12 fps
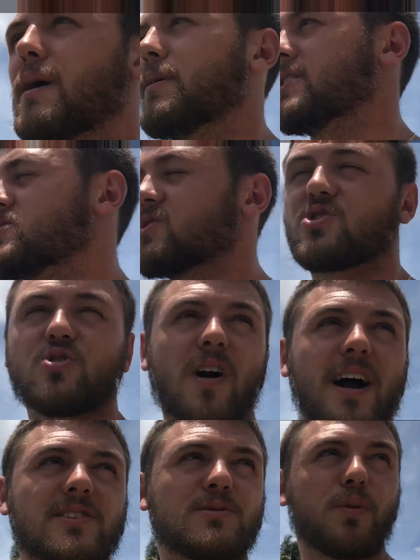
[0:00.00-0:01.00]
Maybe it's the
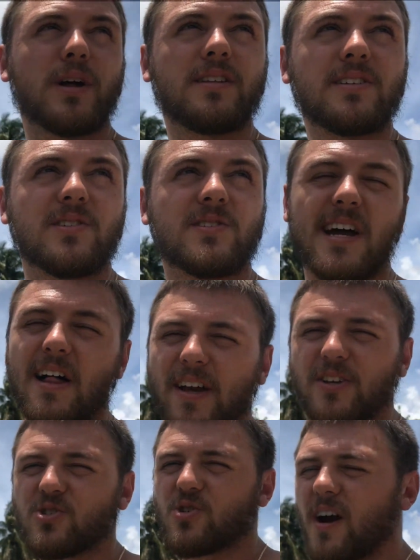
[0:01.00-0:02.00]
struts, but it doesn't sound
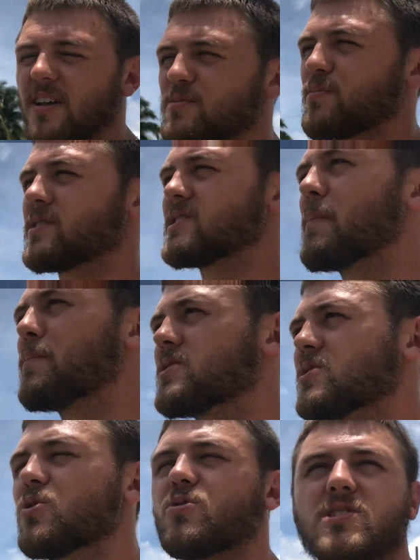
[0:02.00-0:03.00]
like struts, but
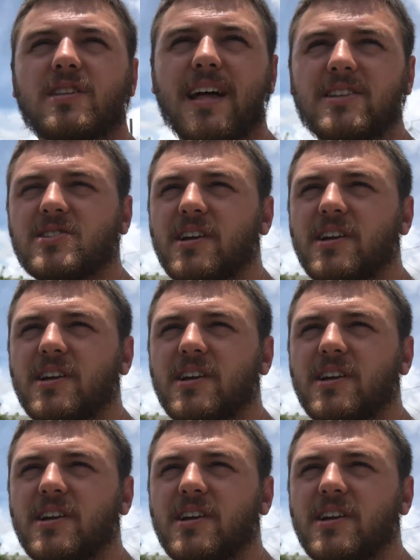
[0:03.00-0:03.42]
something's loose in that